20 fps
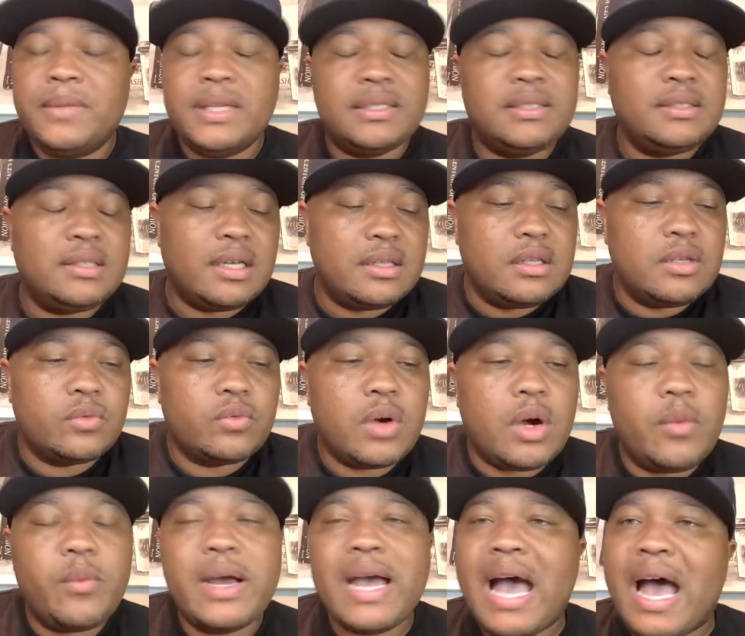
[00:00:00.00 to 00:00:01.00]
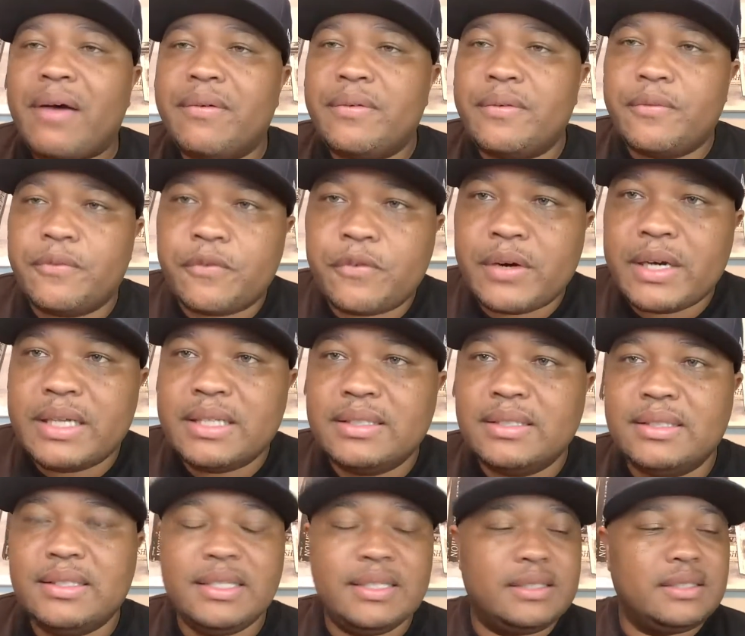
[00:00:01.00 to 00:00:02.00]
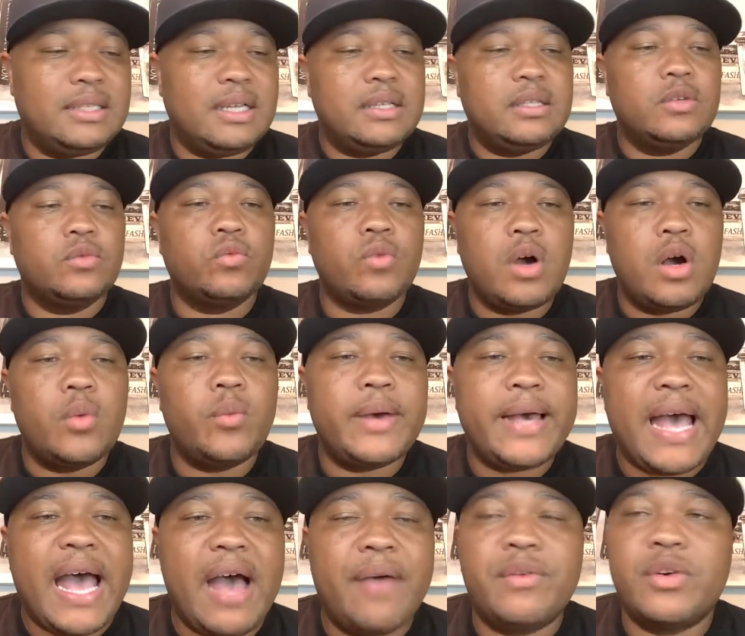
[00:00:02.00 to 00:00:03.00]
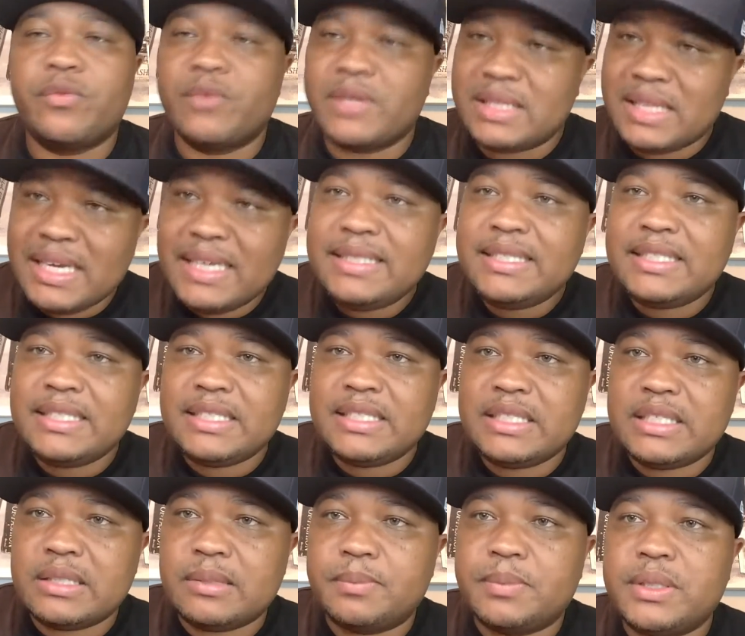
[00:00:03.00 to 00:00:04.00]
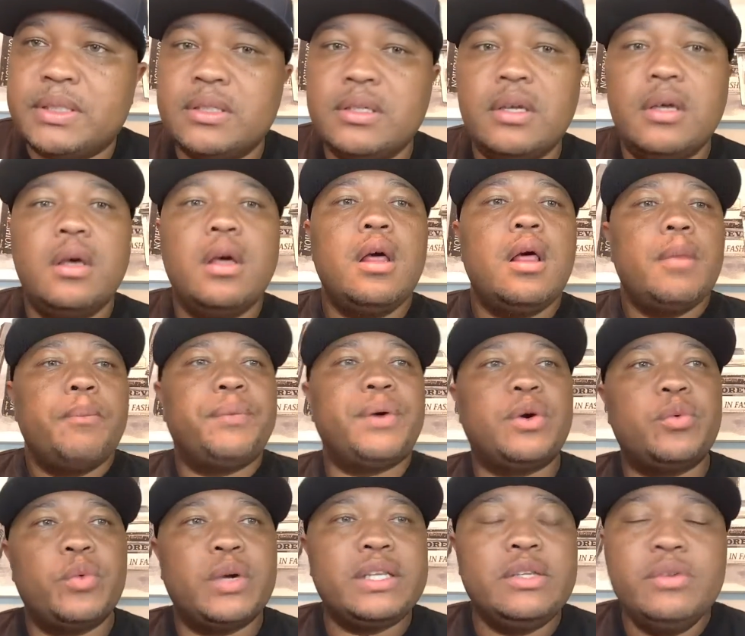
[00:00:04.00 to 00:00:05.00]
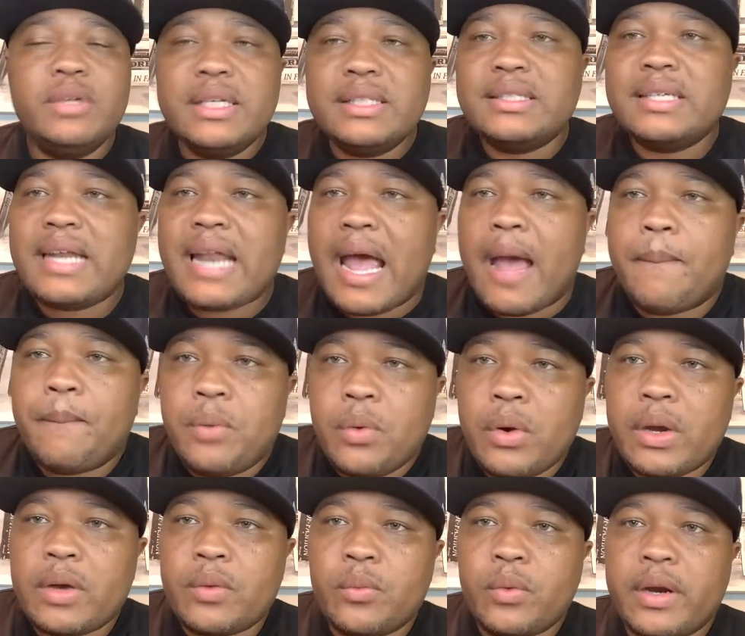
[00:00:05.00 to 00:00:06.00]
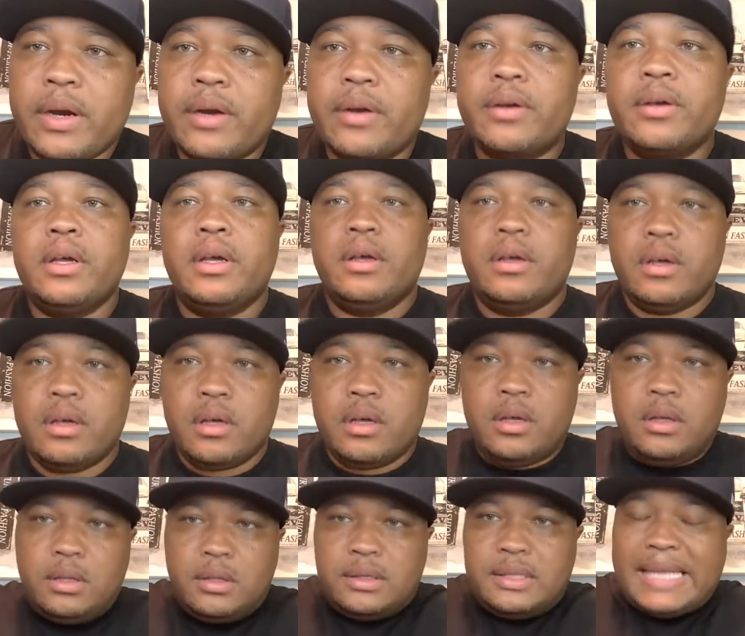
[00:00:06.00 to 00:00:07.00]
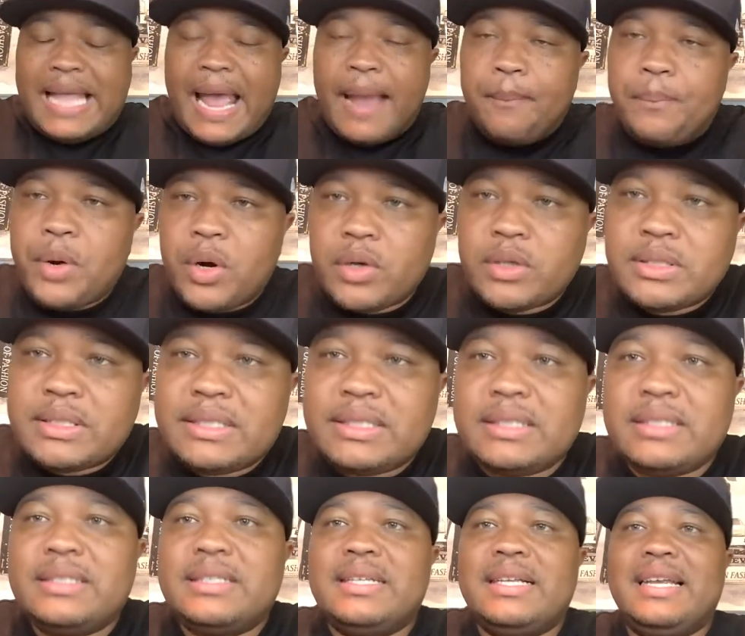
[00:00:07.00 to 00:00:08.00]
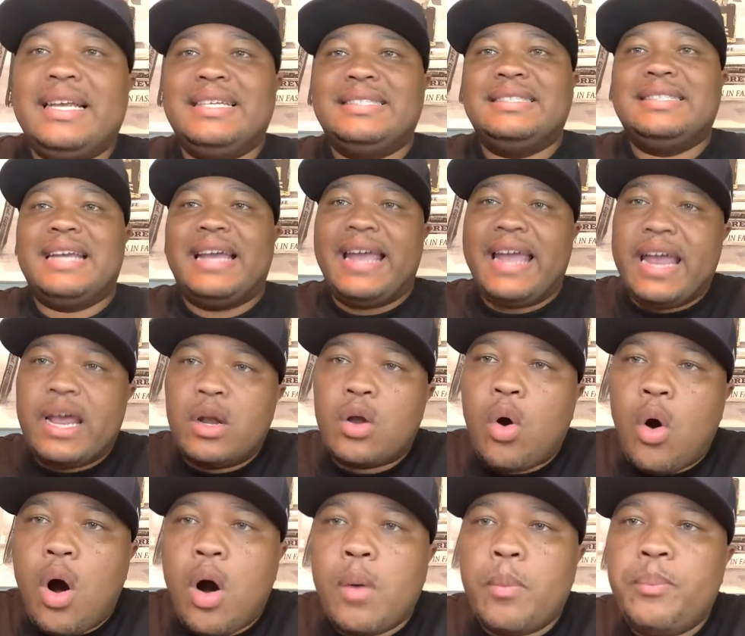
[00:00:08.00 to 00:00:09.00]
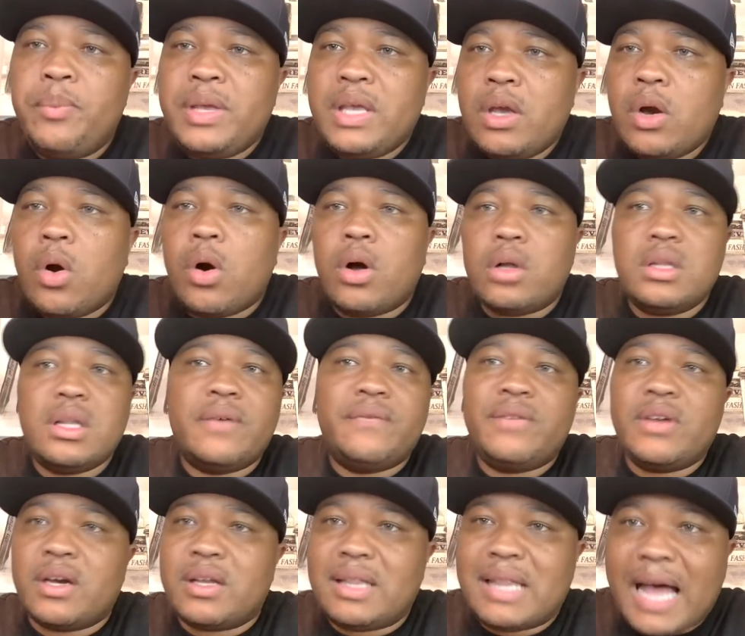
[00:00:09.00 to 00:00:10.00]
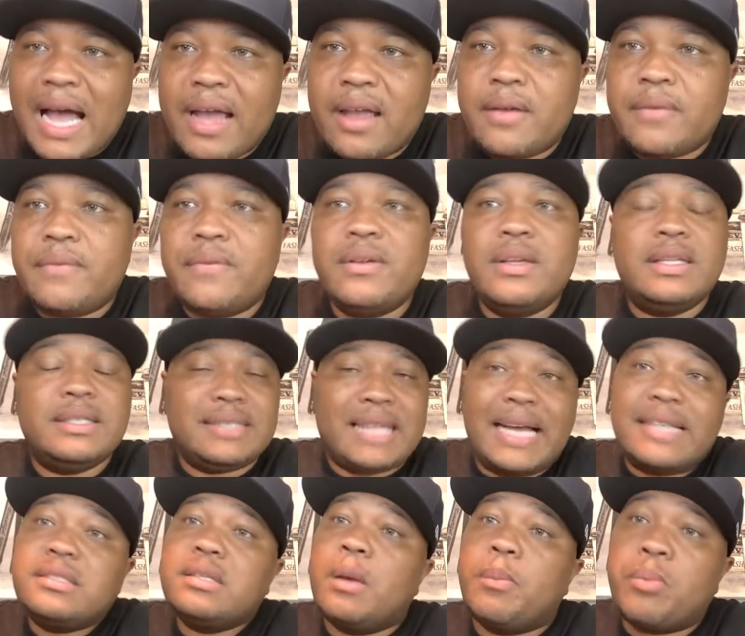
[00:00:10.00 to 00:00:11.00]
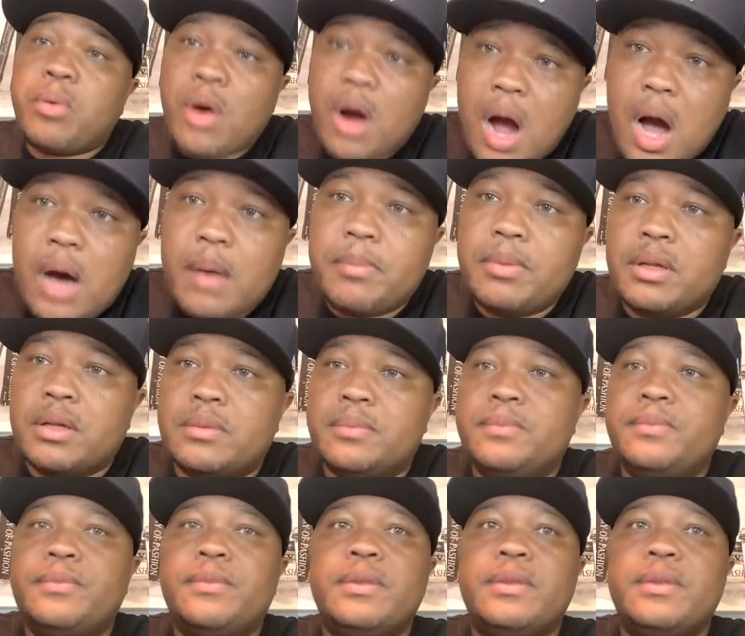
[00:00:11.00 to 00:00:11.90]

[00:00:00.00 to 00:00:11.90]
There's nothing wrong with having friends. There's nothing wrong with having relationships. But when you get to that point where that person is the end all be all of your life, that's a problem.